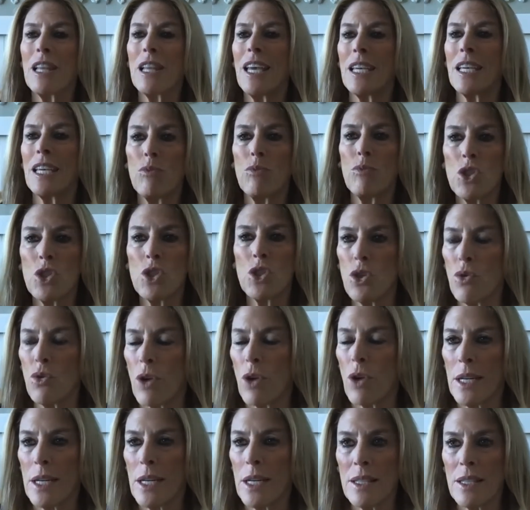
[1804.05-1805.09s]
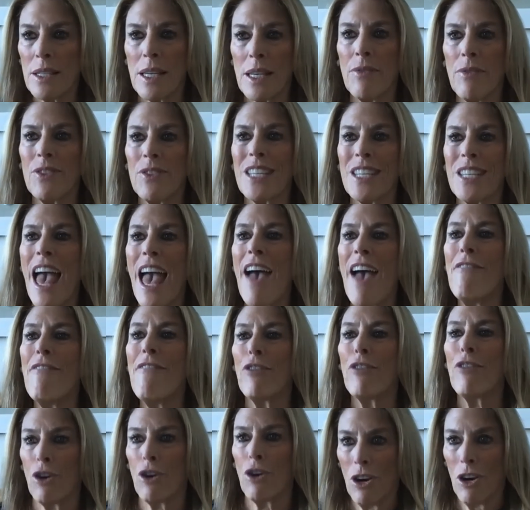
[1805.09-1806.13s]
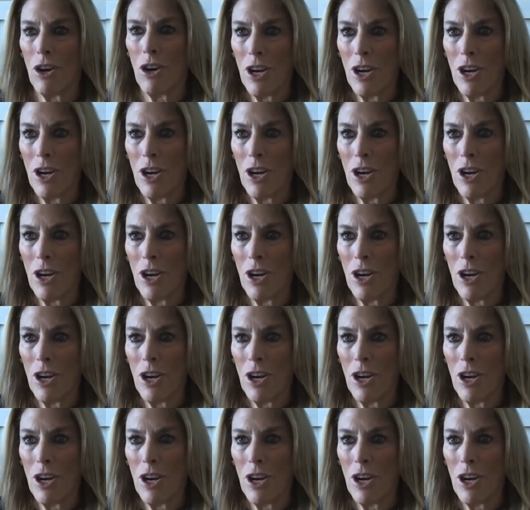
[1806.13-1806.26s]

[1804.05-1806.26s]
like it was the greatest gift ever